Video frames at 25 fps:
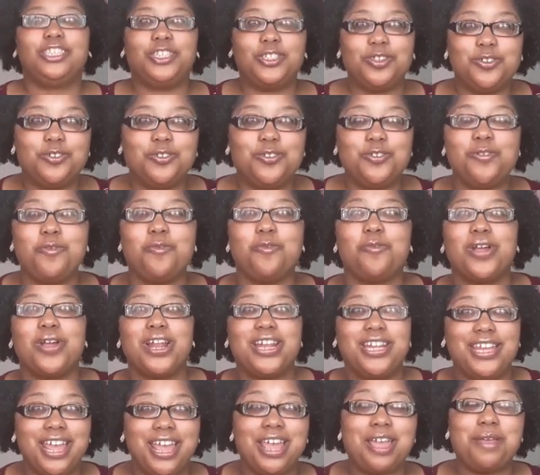to
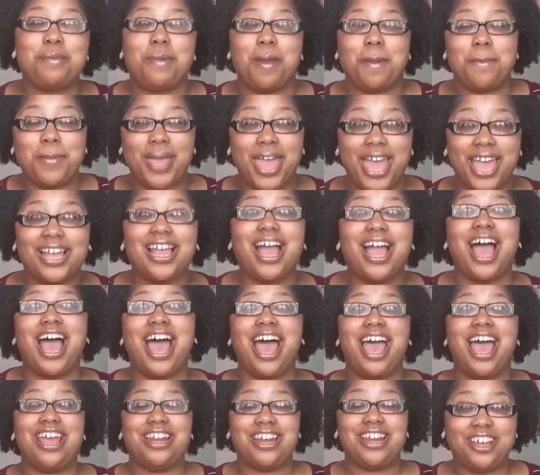redeem
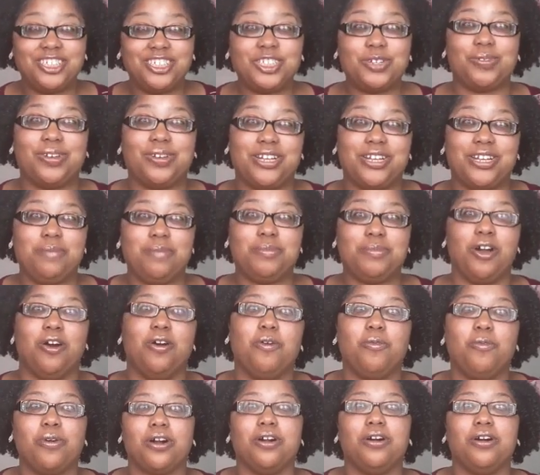mankind and to redeem the
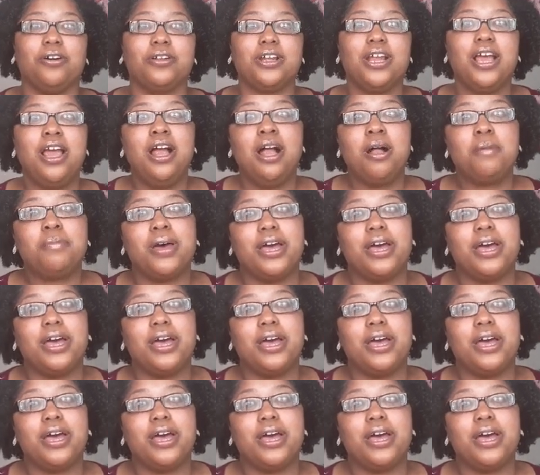whole world.